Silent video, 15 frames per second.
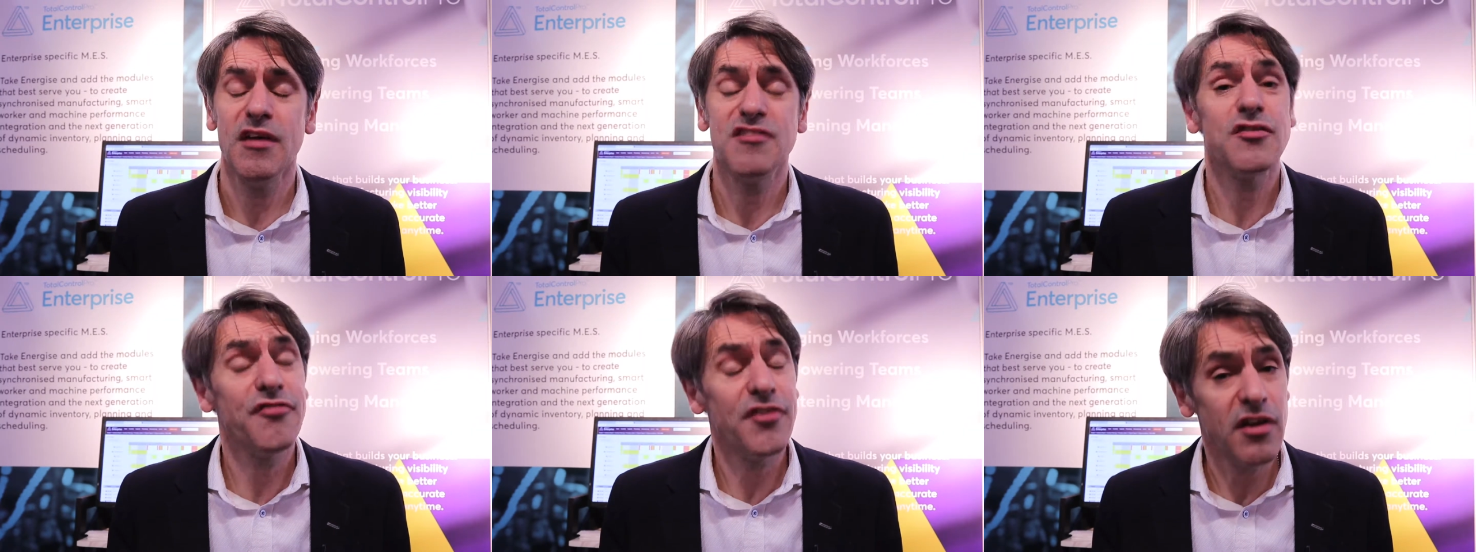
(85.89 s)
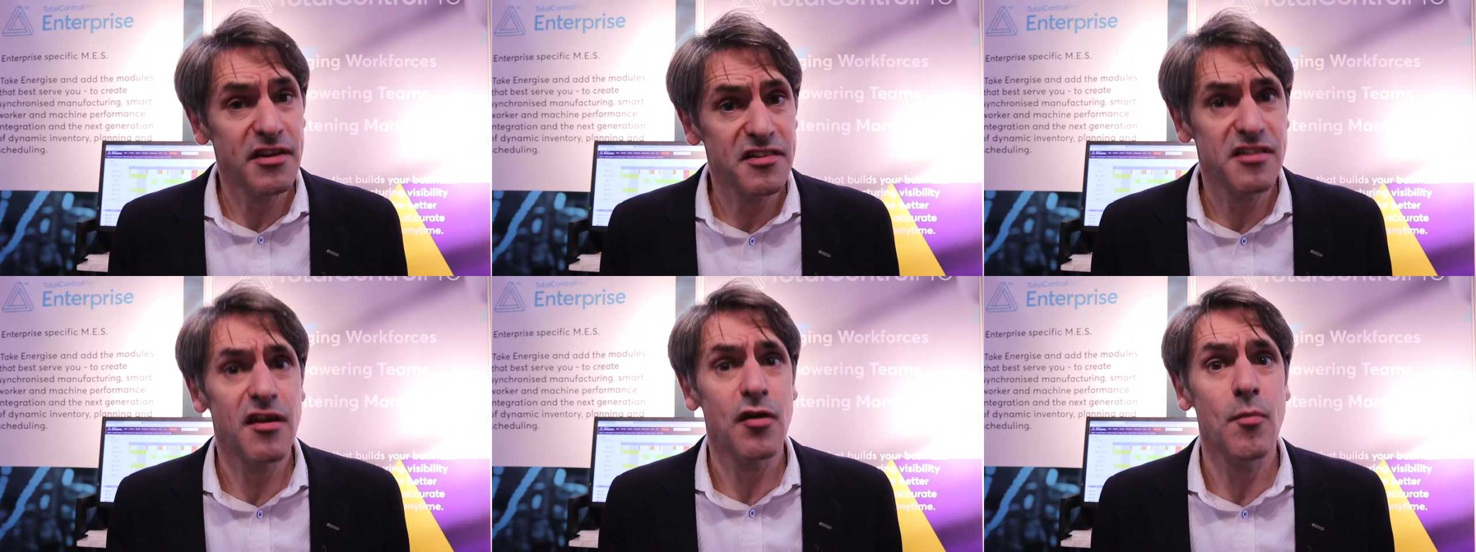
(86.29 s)
So if you'd
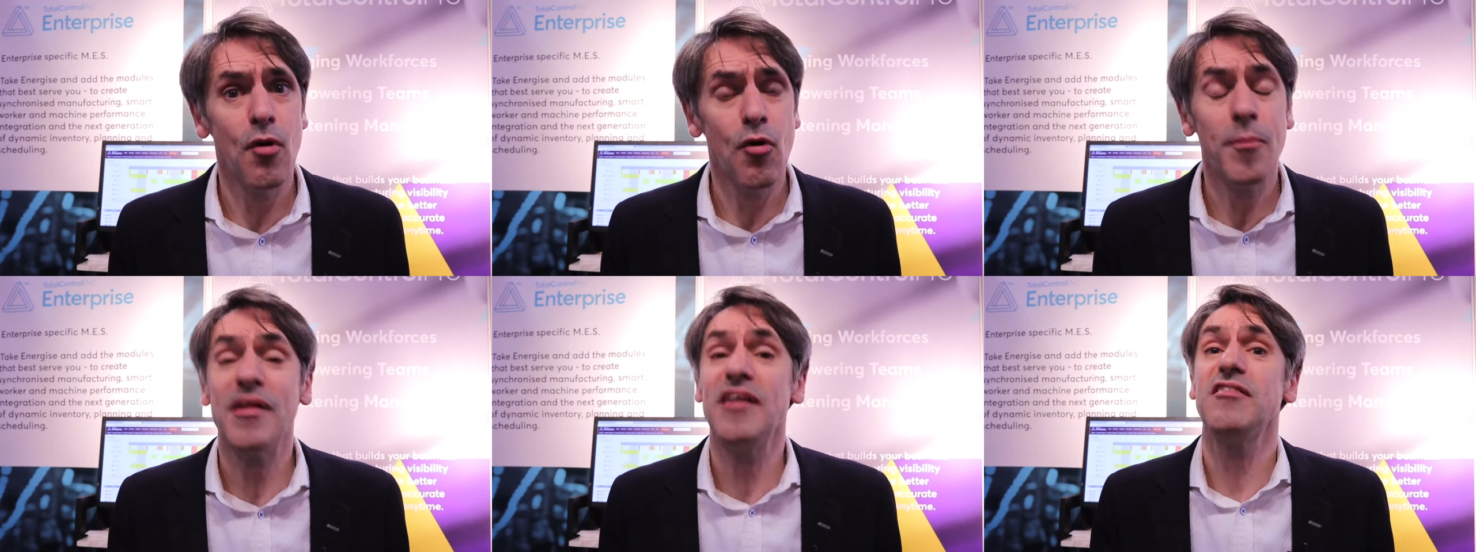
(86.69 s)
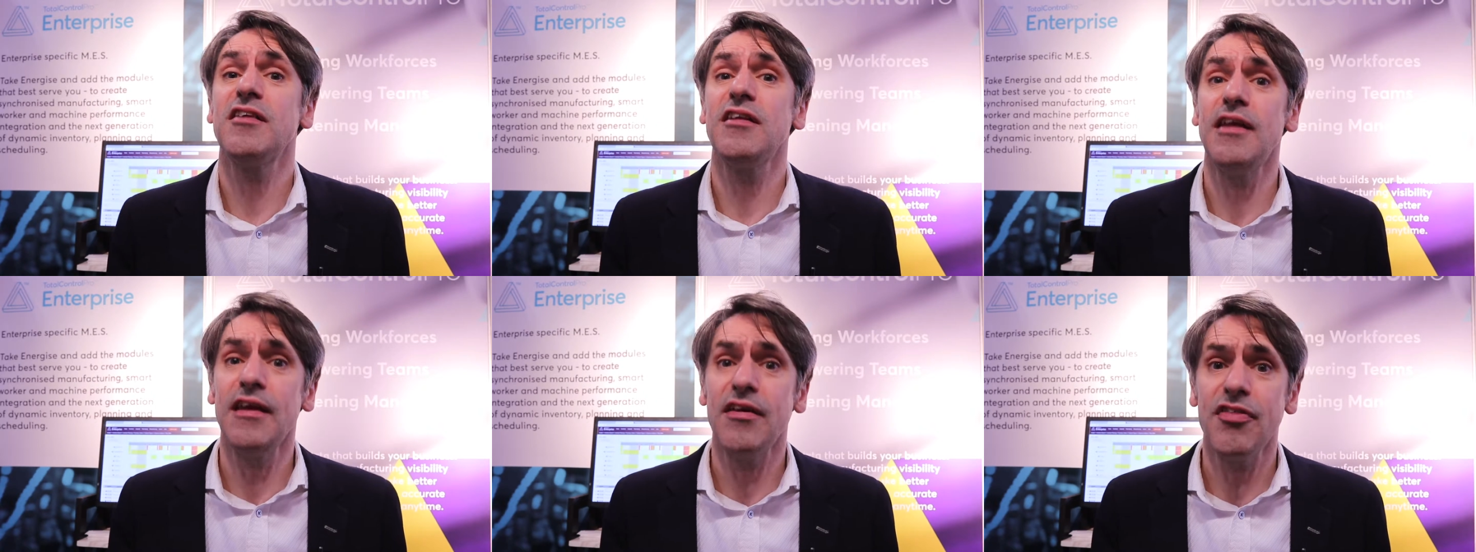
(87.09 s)
like to know more, please
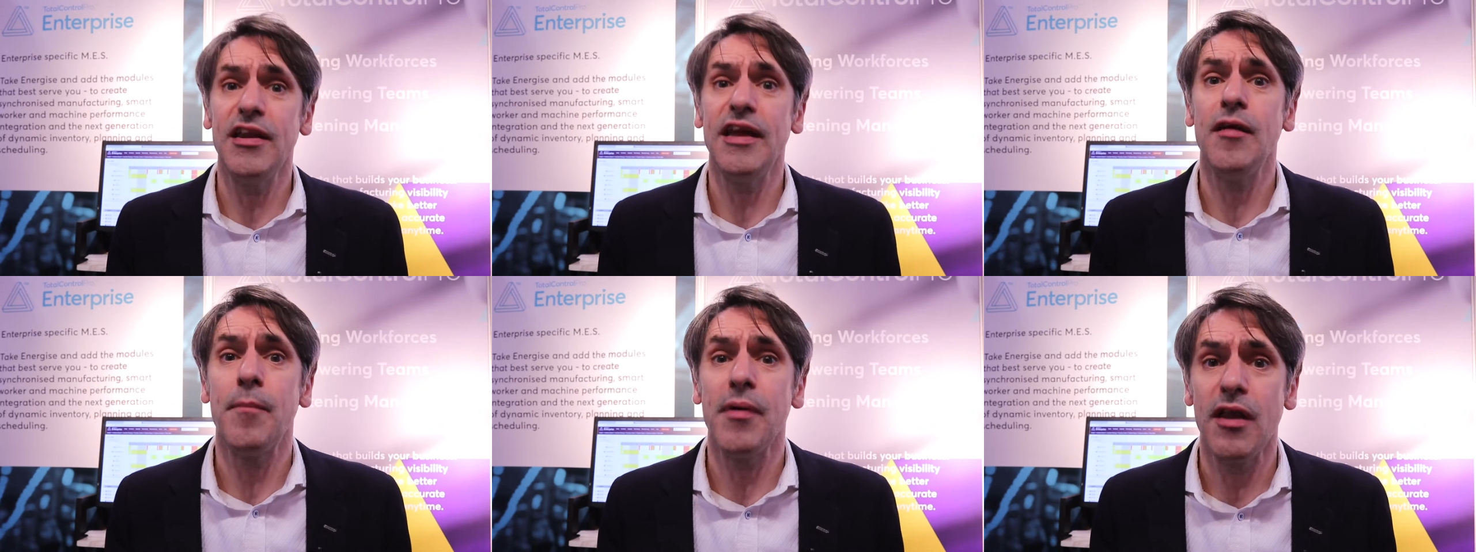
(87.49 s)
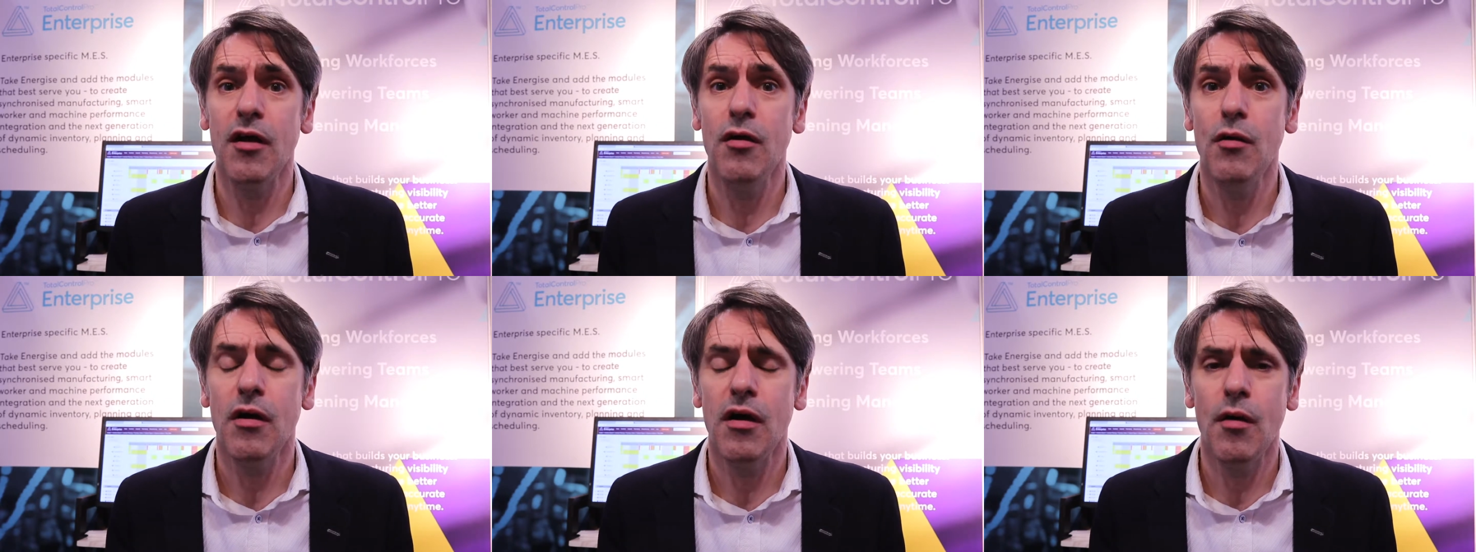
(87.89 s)
click the link below
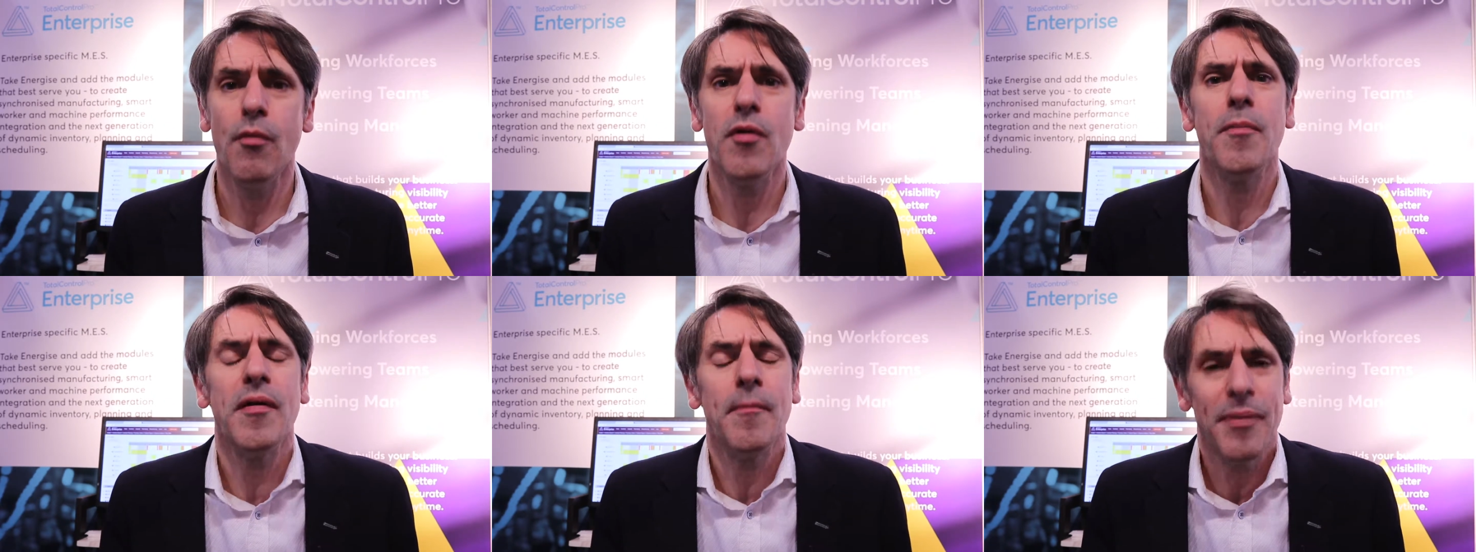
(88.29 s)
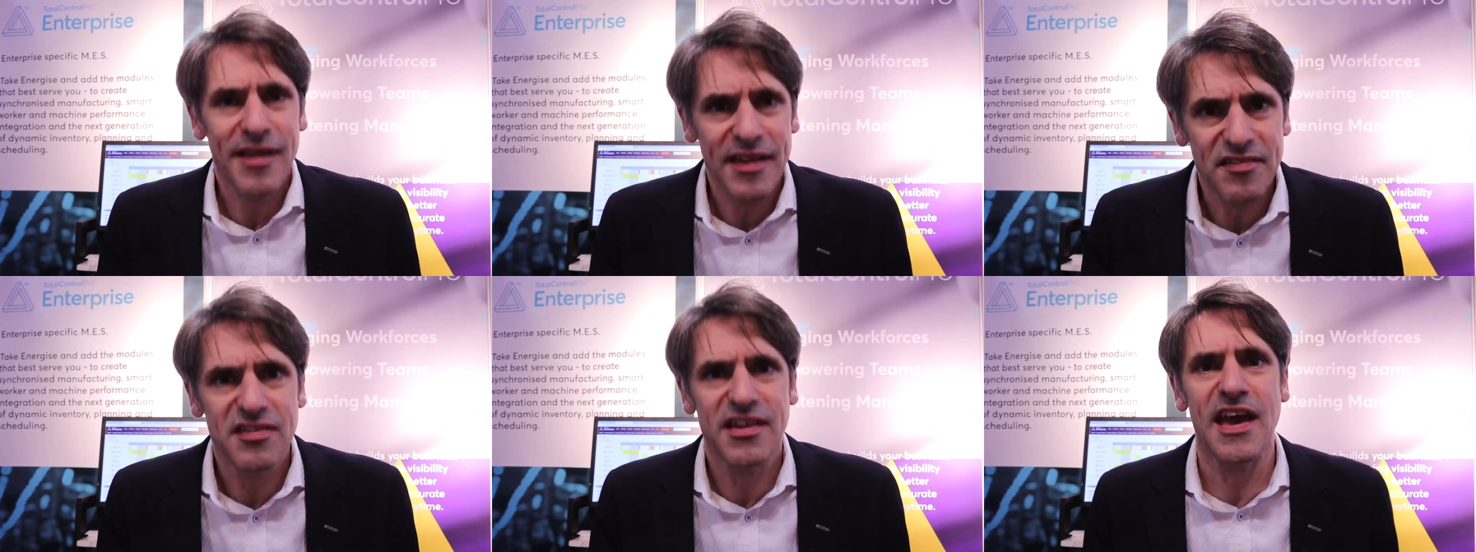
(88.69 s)
and we'd be
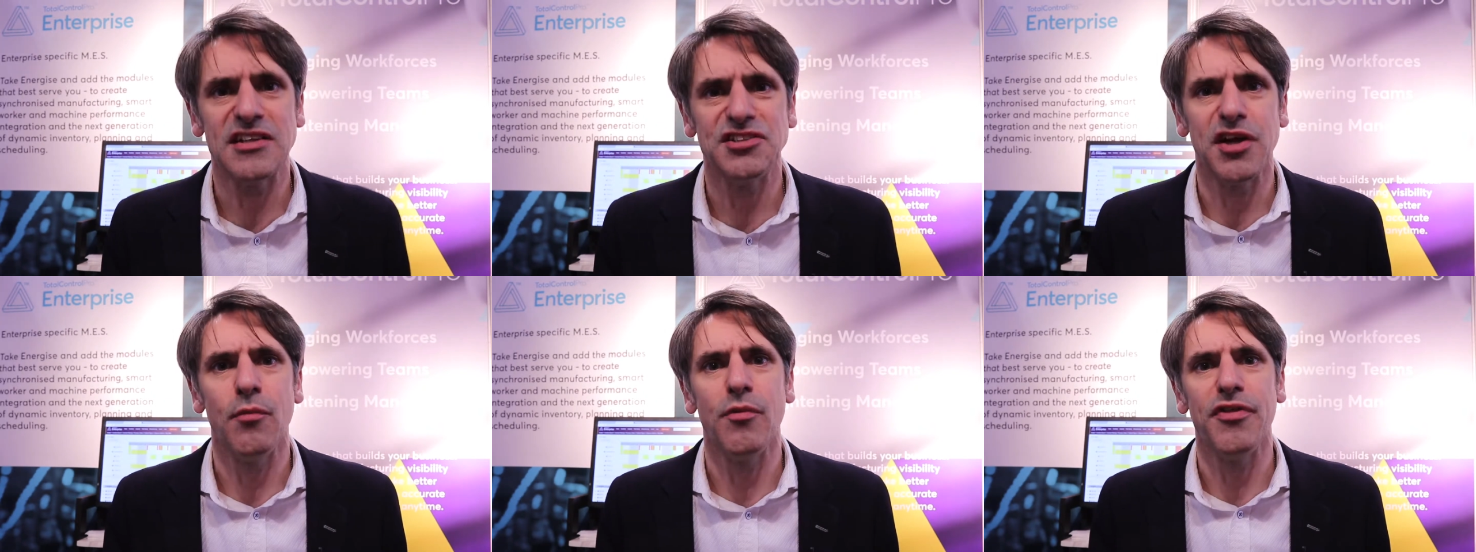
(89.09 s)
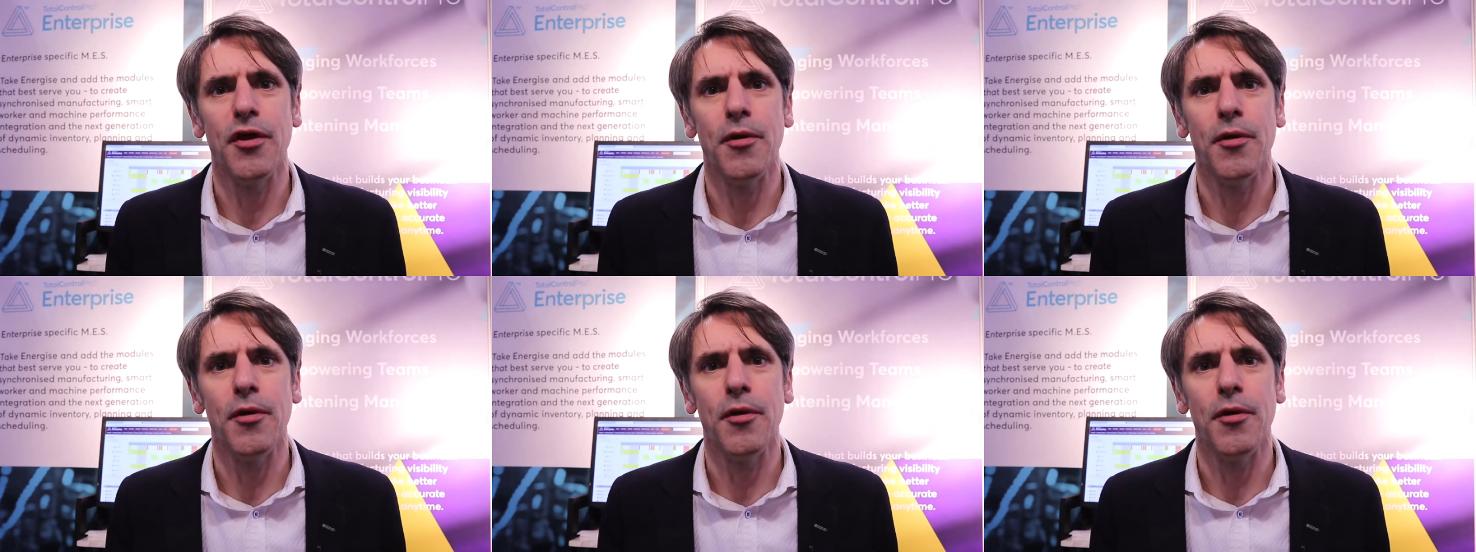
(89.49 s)
pleased to catch up with